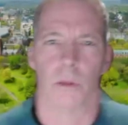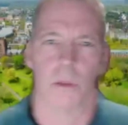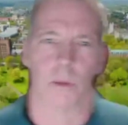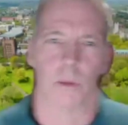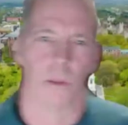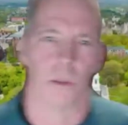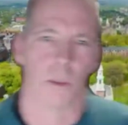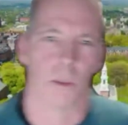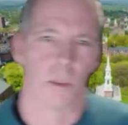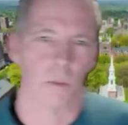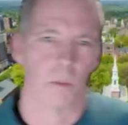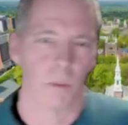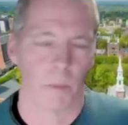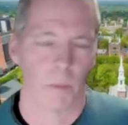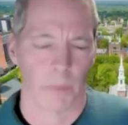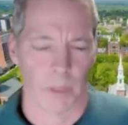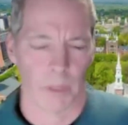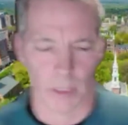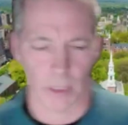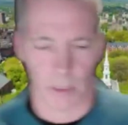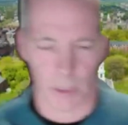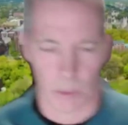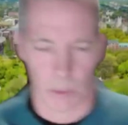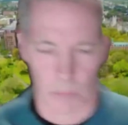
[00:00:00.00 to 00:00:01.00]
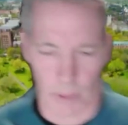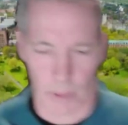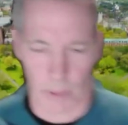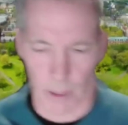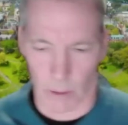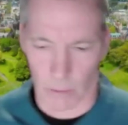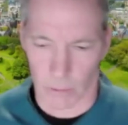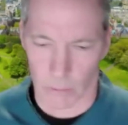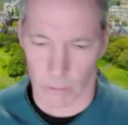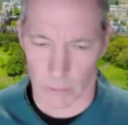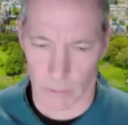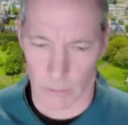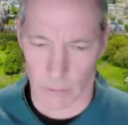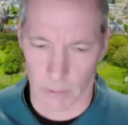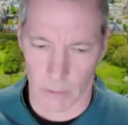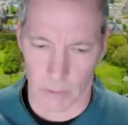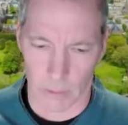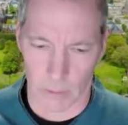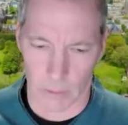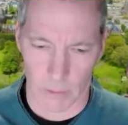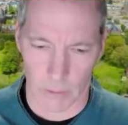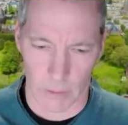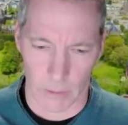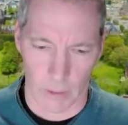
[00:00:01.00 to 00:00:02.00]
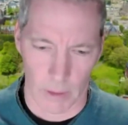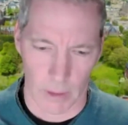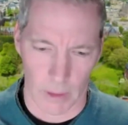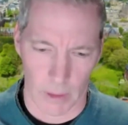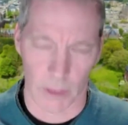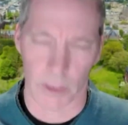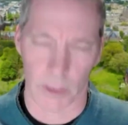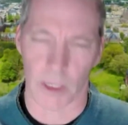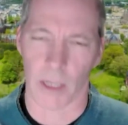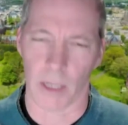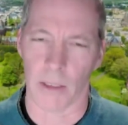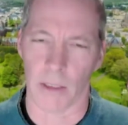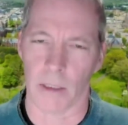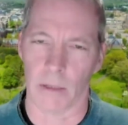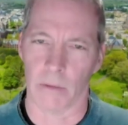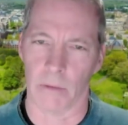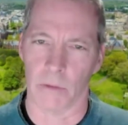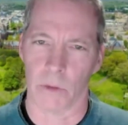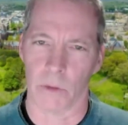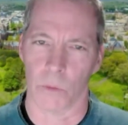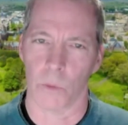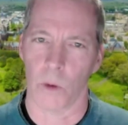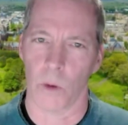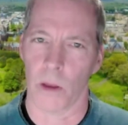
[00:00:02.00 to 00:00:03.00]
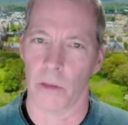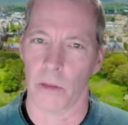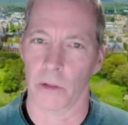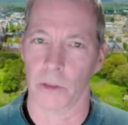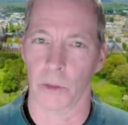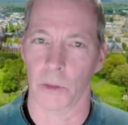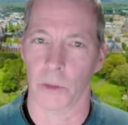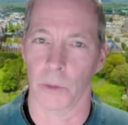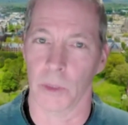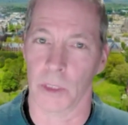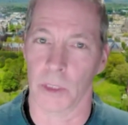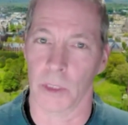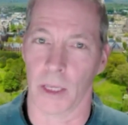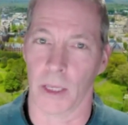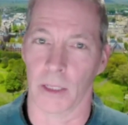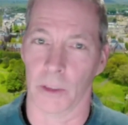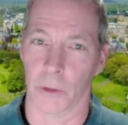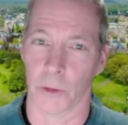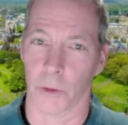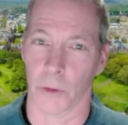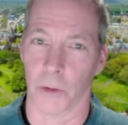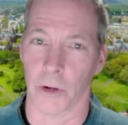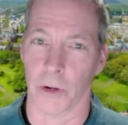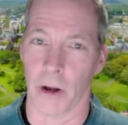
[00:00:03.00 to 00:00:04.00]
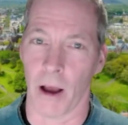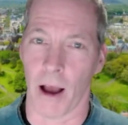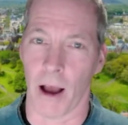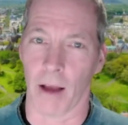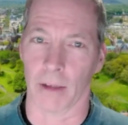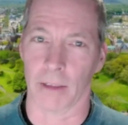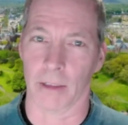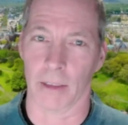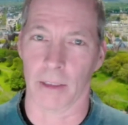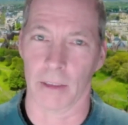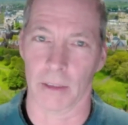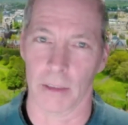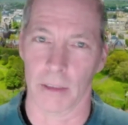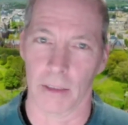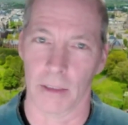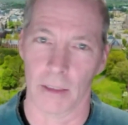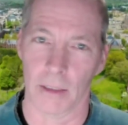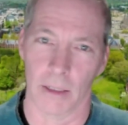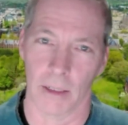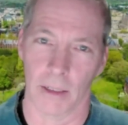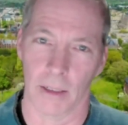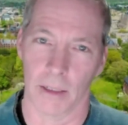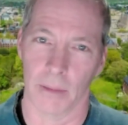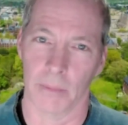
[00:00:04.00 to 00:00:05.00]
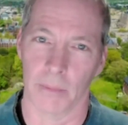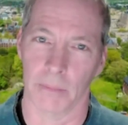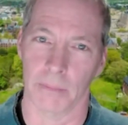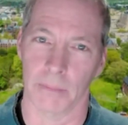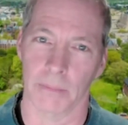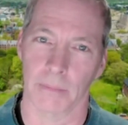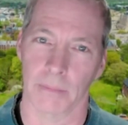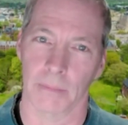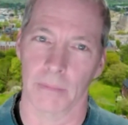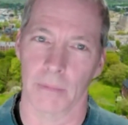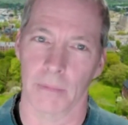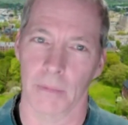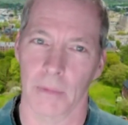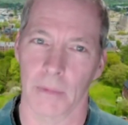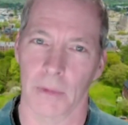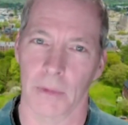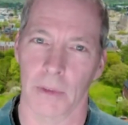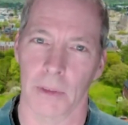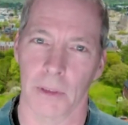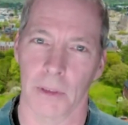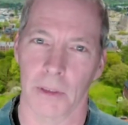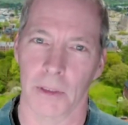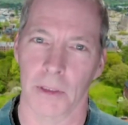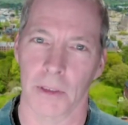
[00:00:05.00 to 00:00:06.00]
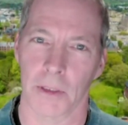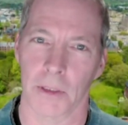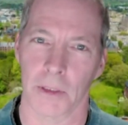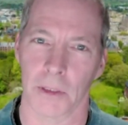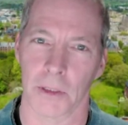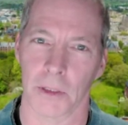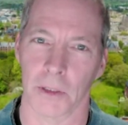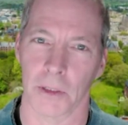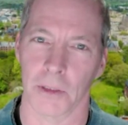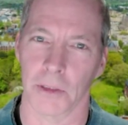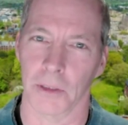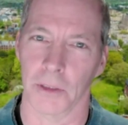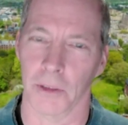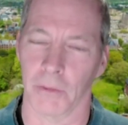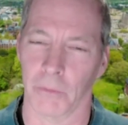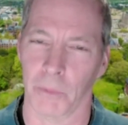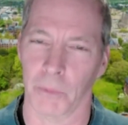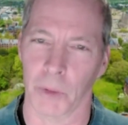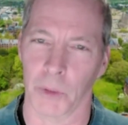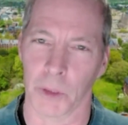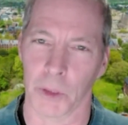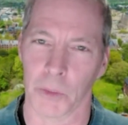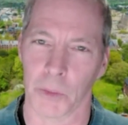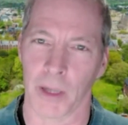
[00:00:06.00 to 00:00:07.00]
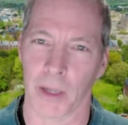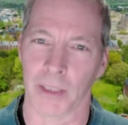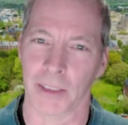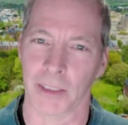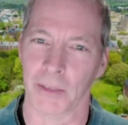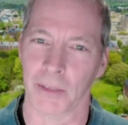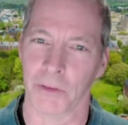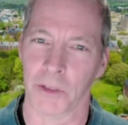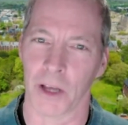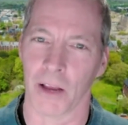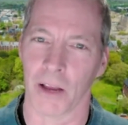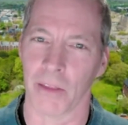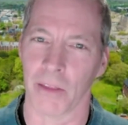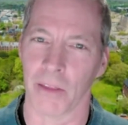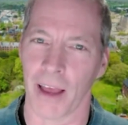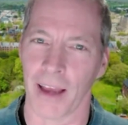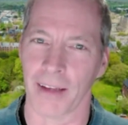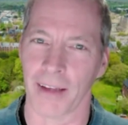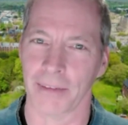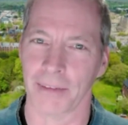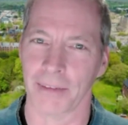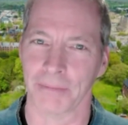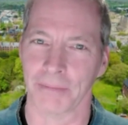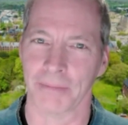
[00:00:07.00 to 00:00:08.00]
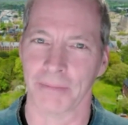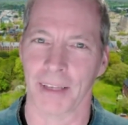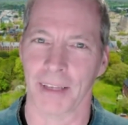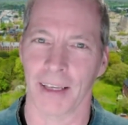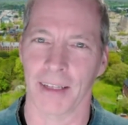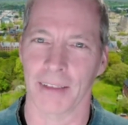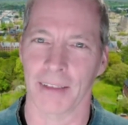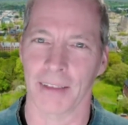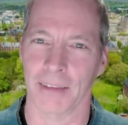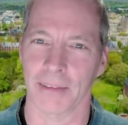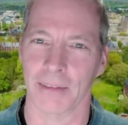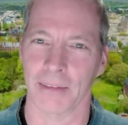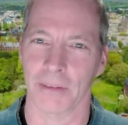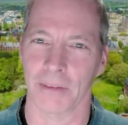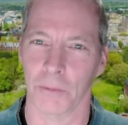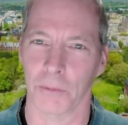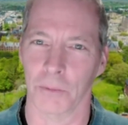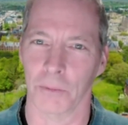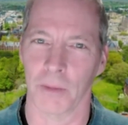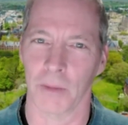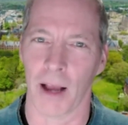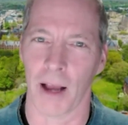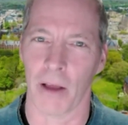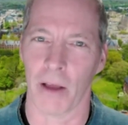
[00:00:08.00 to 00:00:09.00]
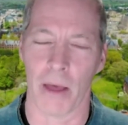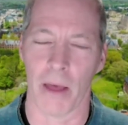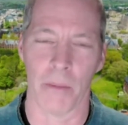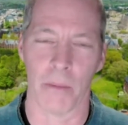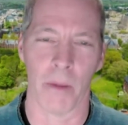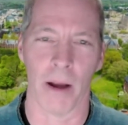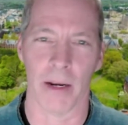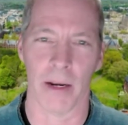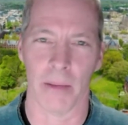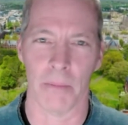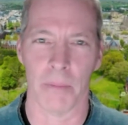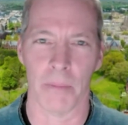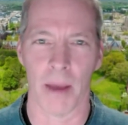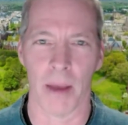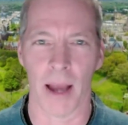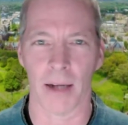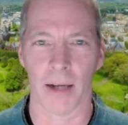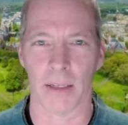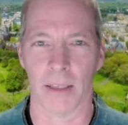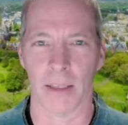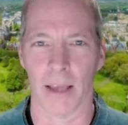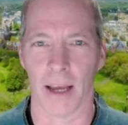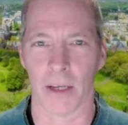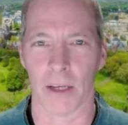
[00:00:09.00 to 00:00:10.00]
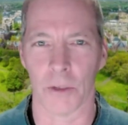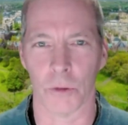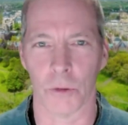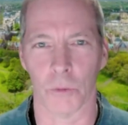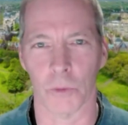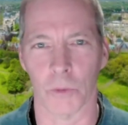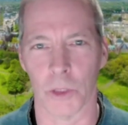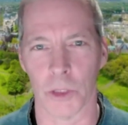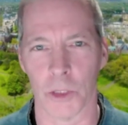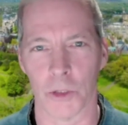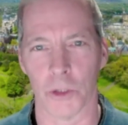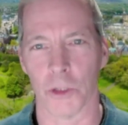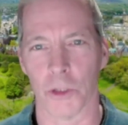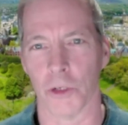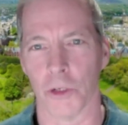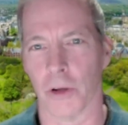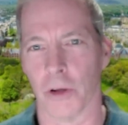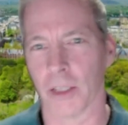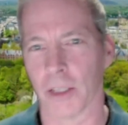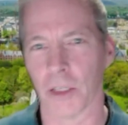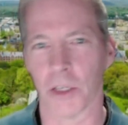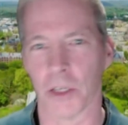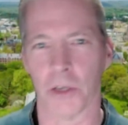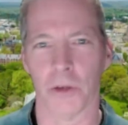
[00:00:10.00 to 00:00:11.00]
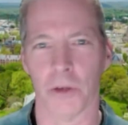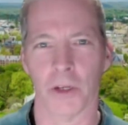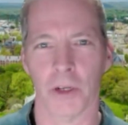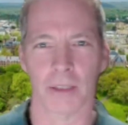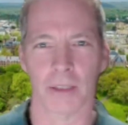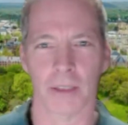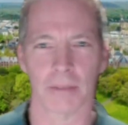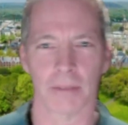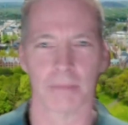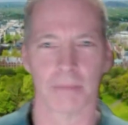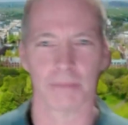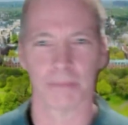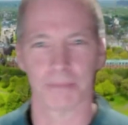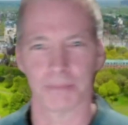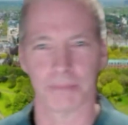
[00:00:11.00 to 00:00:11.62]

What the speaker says: I know that there's some opinions about incentives and whether to incent or not. So do you have perspectives on that and how that might impact the actual research you're executing?